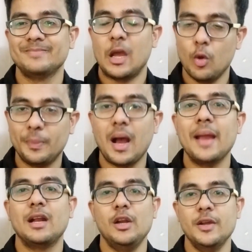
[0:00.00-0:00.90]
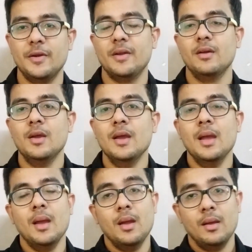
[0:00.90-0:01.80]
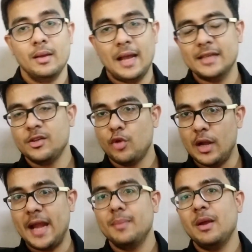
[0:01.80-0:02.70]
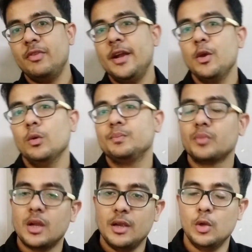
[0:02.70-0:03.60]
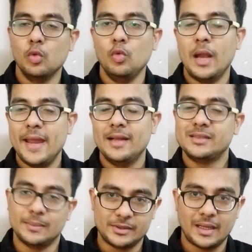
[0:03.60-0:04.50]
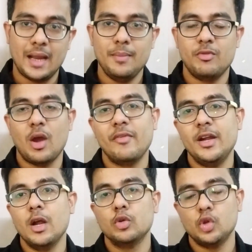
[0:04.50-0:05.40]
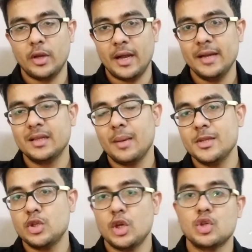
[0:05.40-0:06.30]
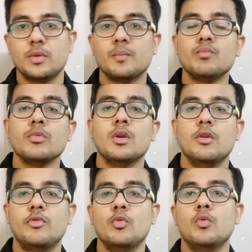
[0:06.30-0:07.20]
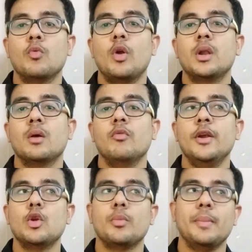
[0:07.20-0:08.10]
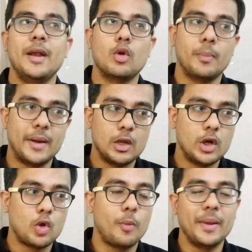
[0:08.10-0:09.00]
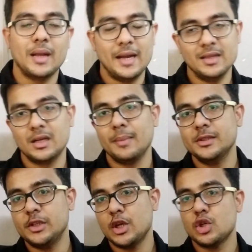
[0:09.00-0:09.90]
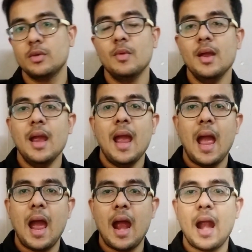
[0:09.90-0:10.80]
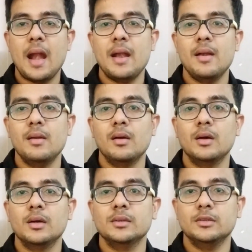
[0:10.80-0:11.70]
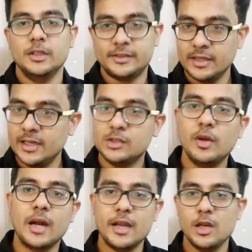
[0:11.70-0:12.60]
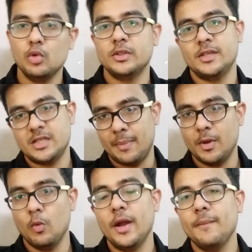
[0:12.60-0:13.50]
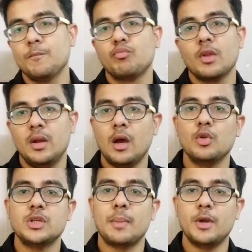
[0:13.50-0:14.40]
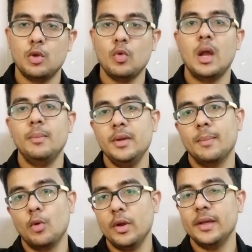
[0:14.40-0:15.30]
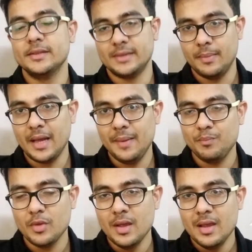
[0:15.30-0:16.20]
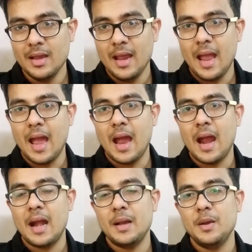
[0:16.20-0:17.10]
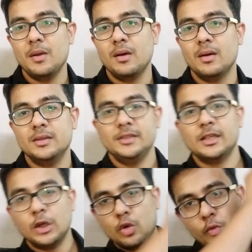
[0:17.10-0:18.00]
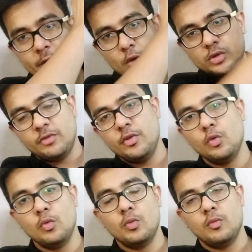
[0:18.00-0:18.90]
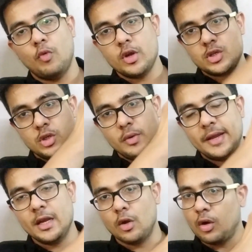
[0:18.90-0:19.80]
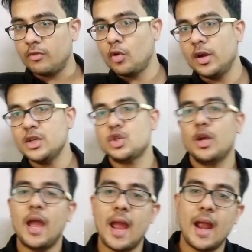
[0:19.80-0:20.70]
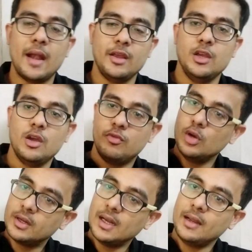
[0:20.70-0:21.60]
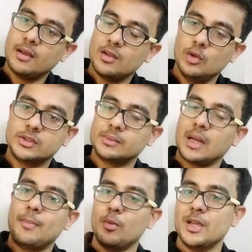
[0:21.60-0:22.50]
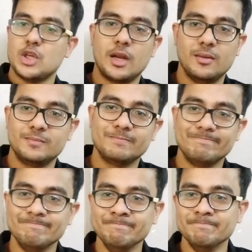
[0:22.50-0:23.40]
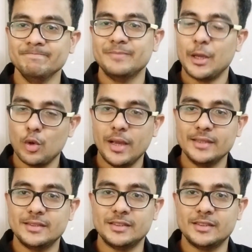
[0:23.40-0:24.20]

I hope I cleared. Guys, if you liked my video, do like, subscribe. If you have any doubts, you can write in the comment section. If you want a video to be made on a particular topic, write in the comment section. And this series will continue. This is chapter 1. Now chapter 2 I'll be uploading in some time. And these are the 2 videos. If you watch, you'll gain a lot of knowledge. And here if you'll click, you'll subscribe to my channel. Thank you guys.